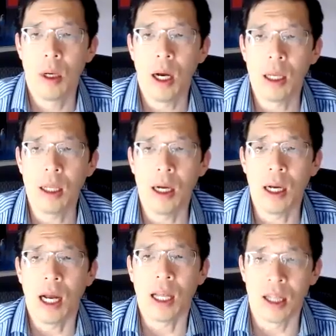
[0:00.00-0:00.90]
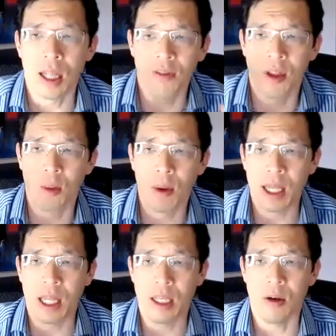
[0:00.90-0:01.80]
I love the
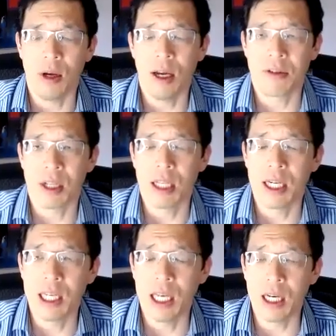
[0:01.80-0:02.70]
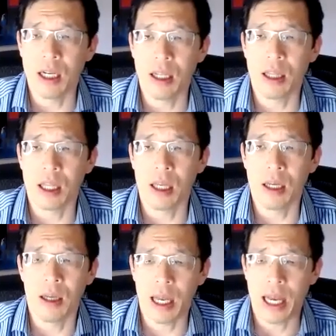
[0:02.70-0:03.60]
way that you have delineated
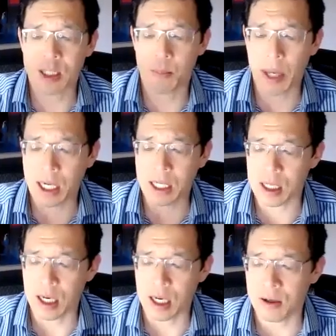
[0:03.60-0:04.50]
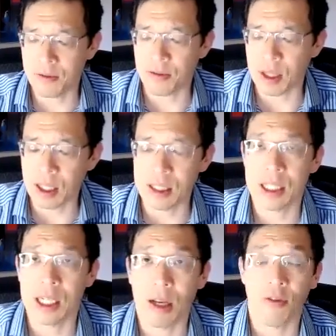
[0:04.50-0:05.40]
the aspects of the
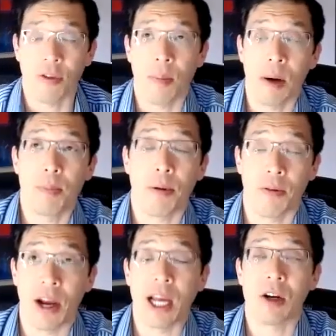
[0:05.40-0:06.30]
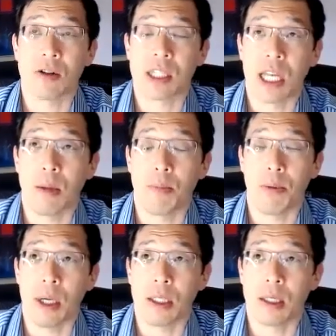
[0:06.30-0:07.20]
listening from a provider
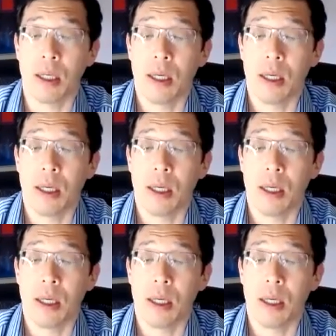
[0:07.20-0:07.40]
standpoint.